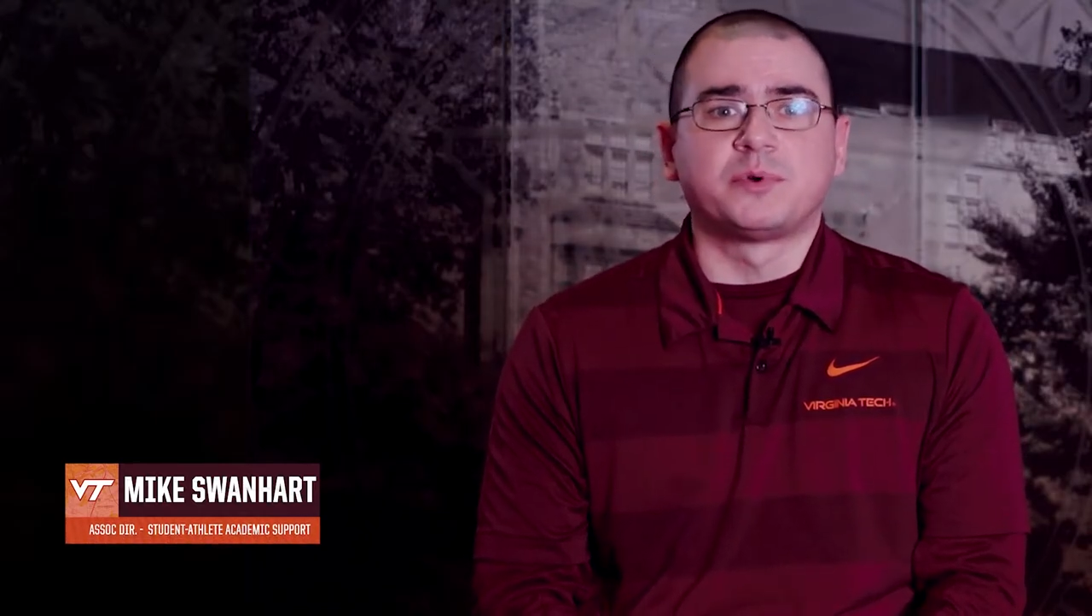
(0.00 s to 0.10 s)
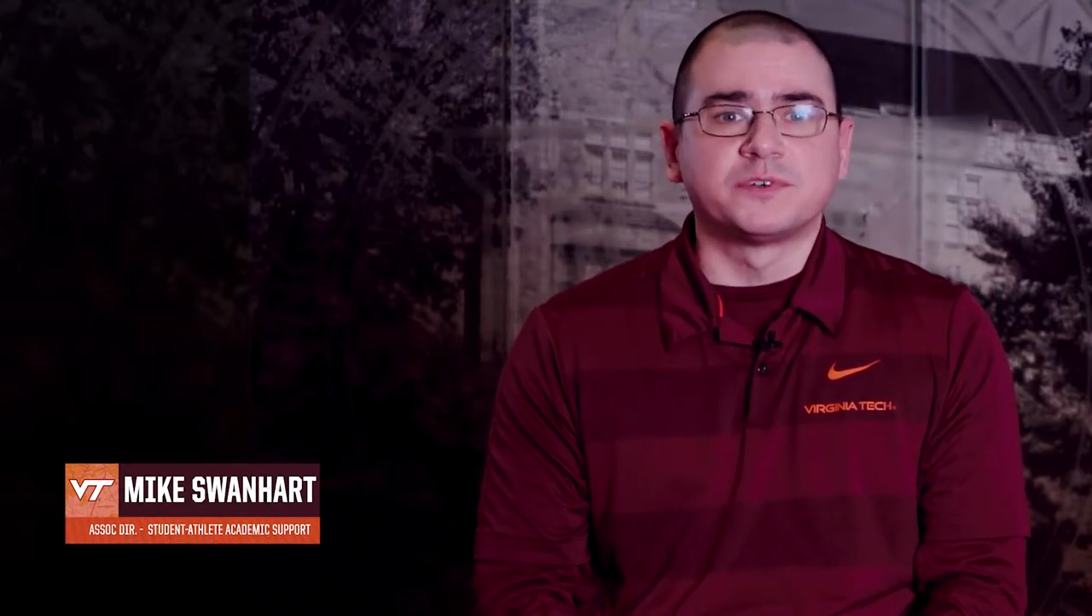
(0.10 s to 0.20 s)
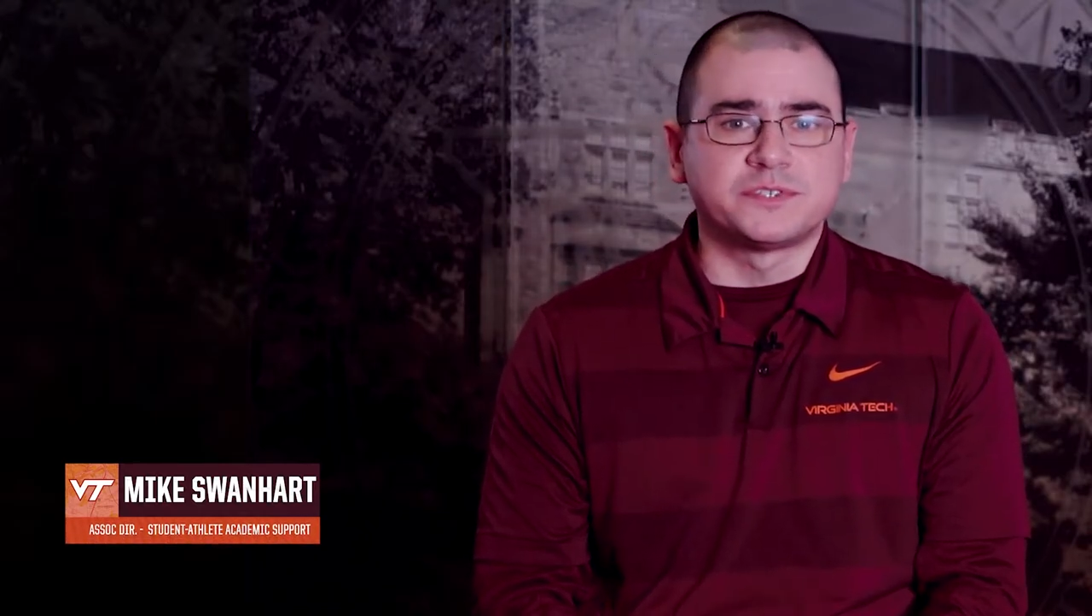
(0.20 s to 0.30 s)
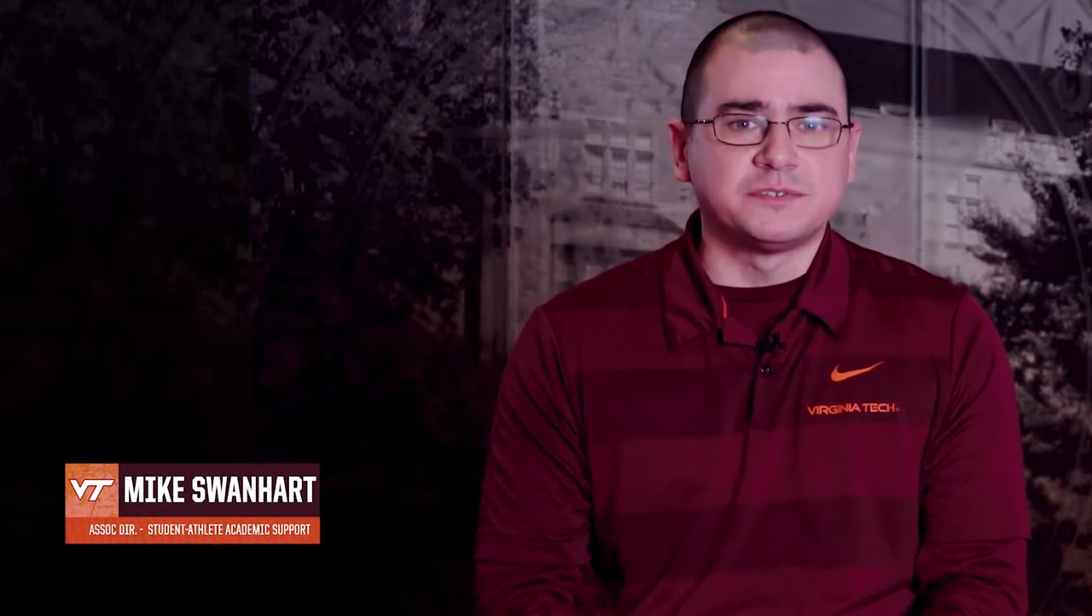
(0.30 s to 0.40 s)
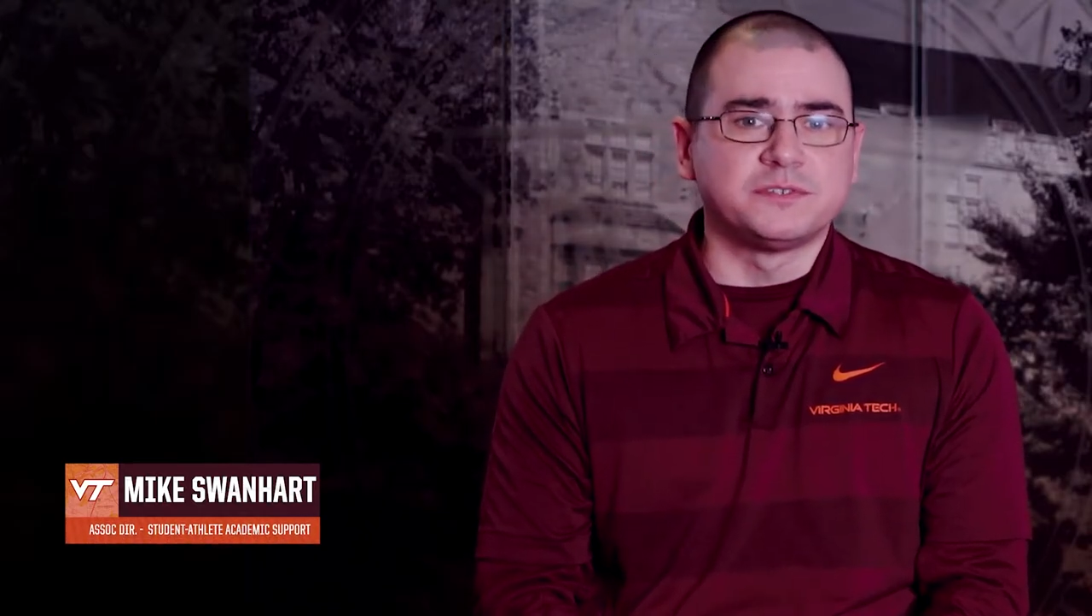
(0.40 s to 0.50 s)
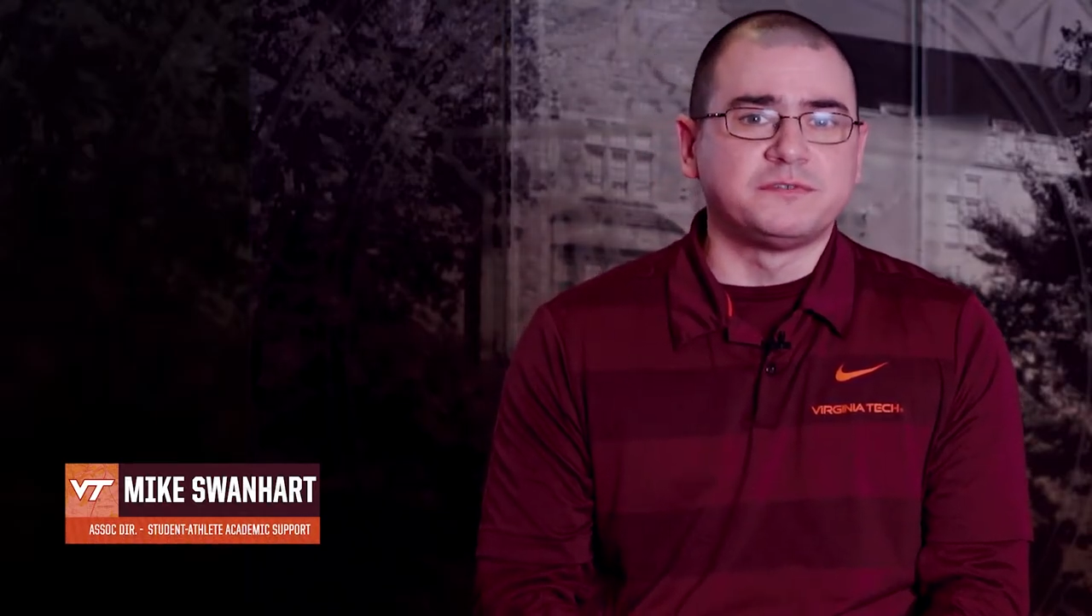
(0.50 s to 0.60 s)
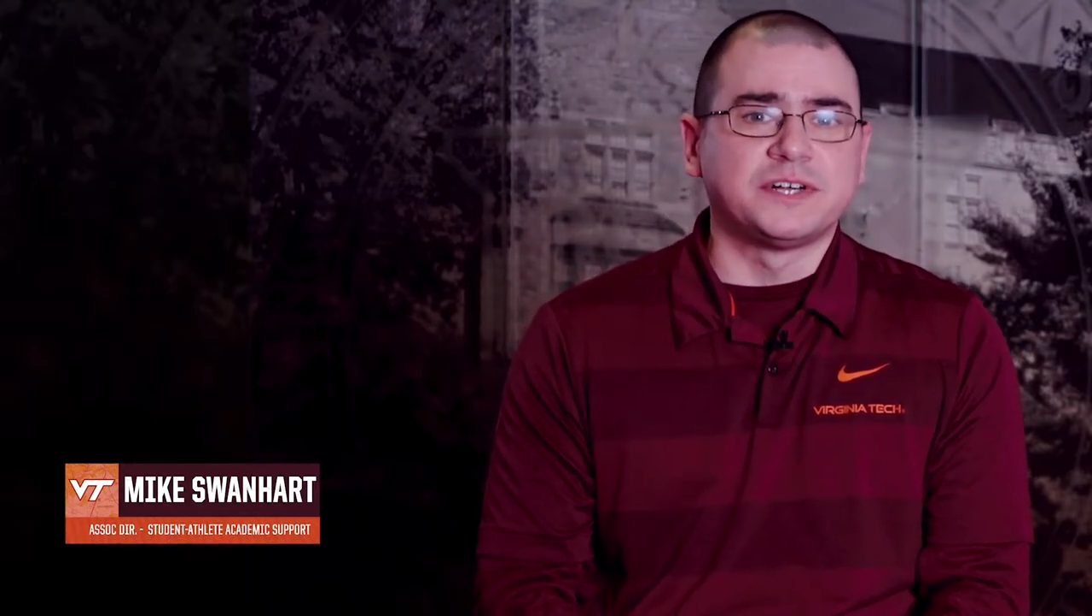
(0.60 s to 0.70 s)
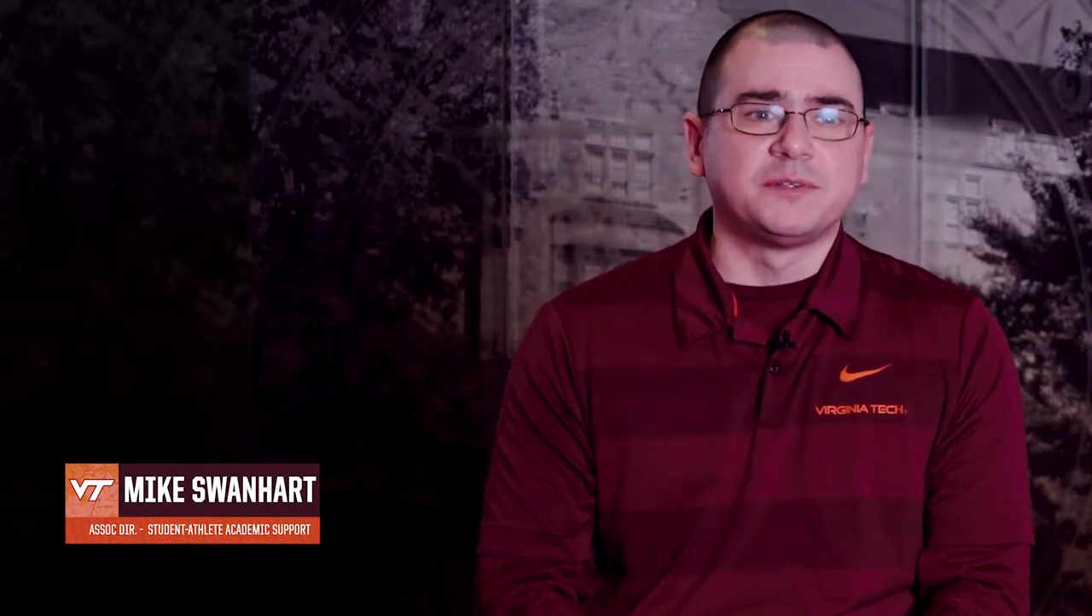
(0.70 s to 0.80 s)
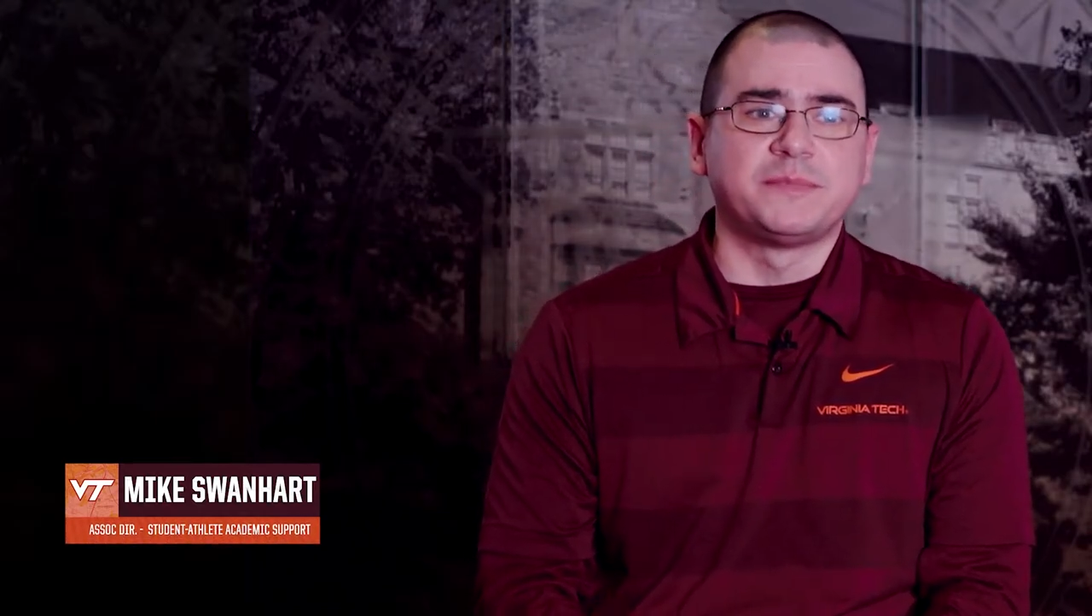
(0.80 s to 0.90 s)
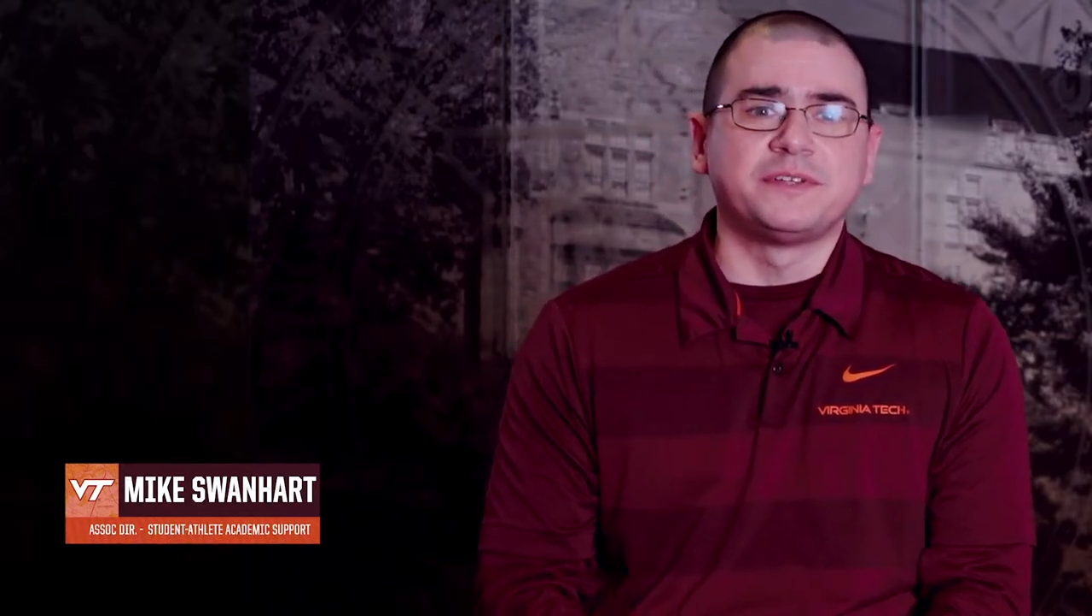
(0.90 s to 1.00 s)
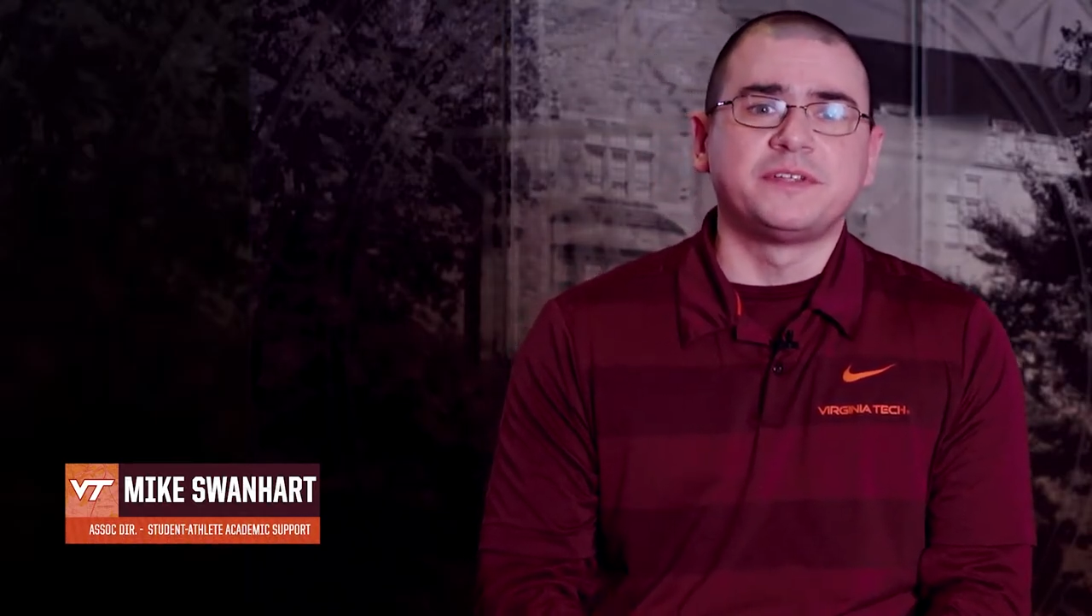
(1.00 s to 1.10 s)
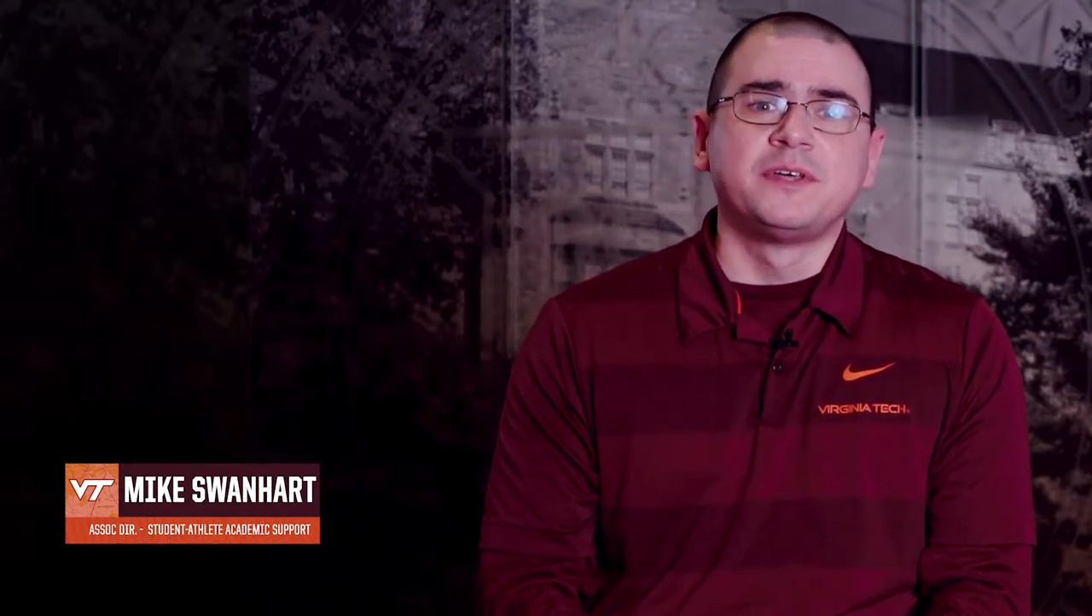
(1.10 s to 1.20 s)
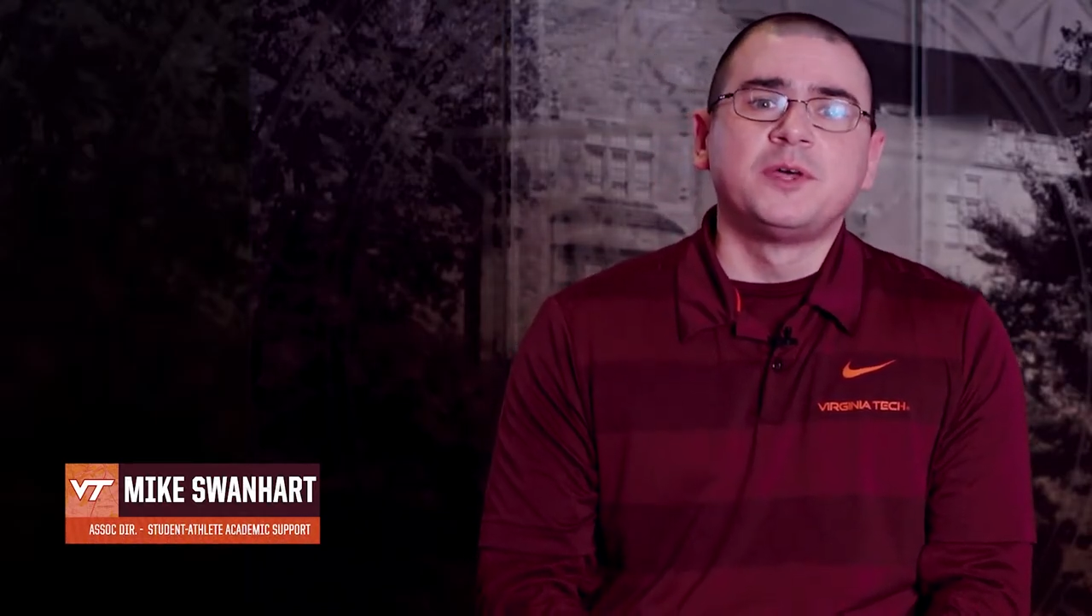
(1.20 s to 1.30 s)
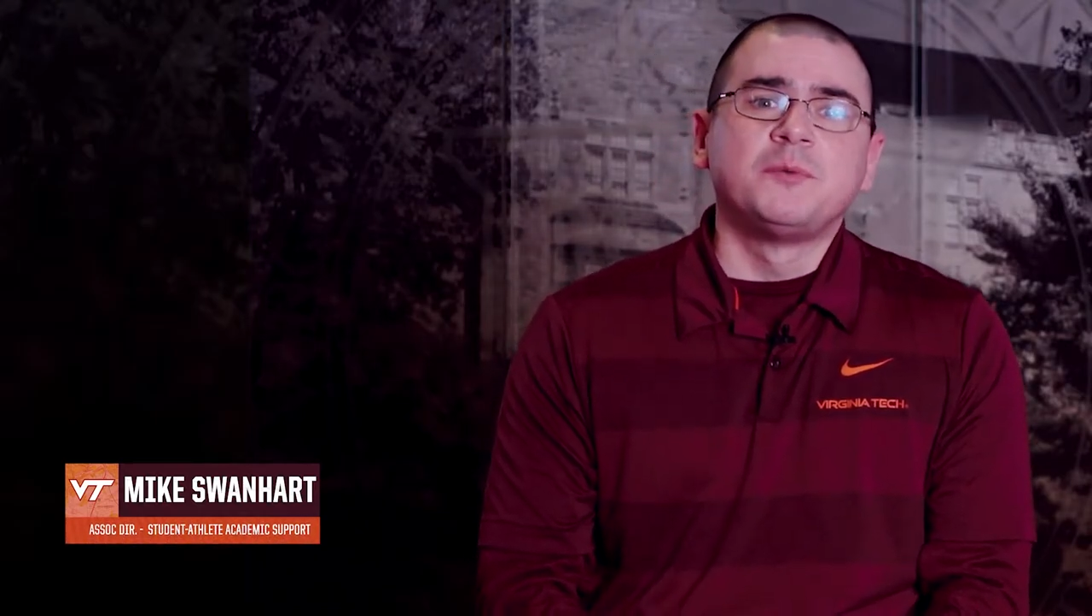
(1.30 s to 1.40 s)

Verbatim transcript: personal development,